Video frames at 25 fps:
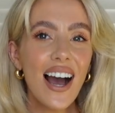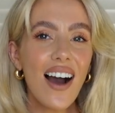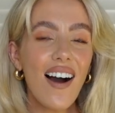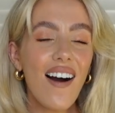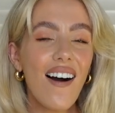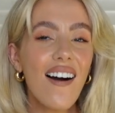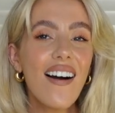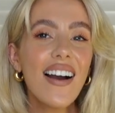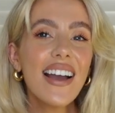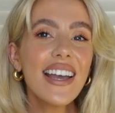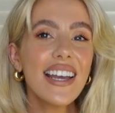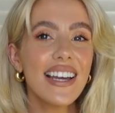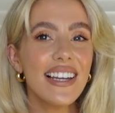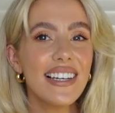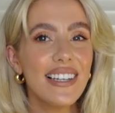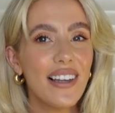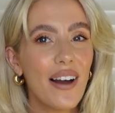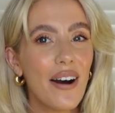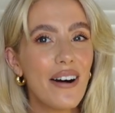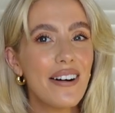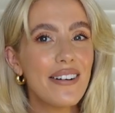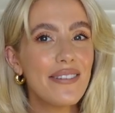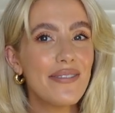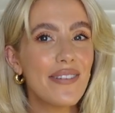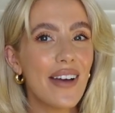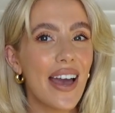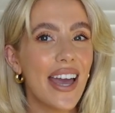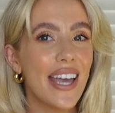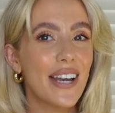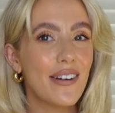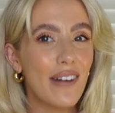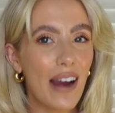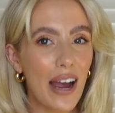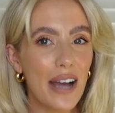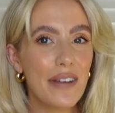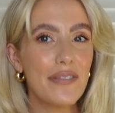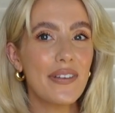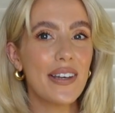I love a
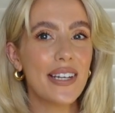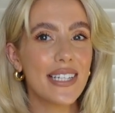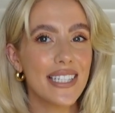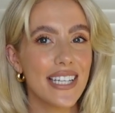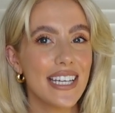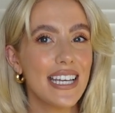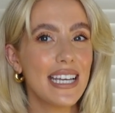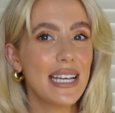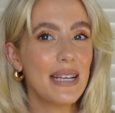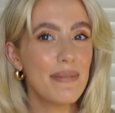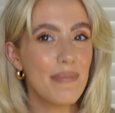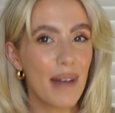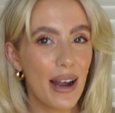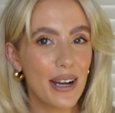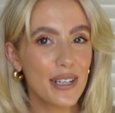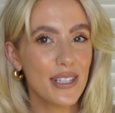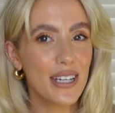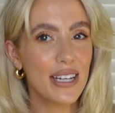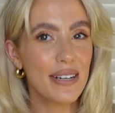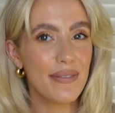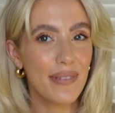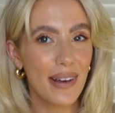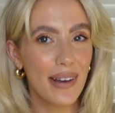graphic tee matching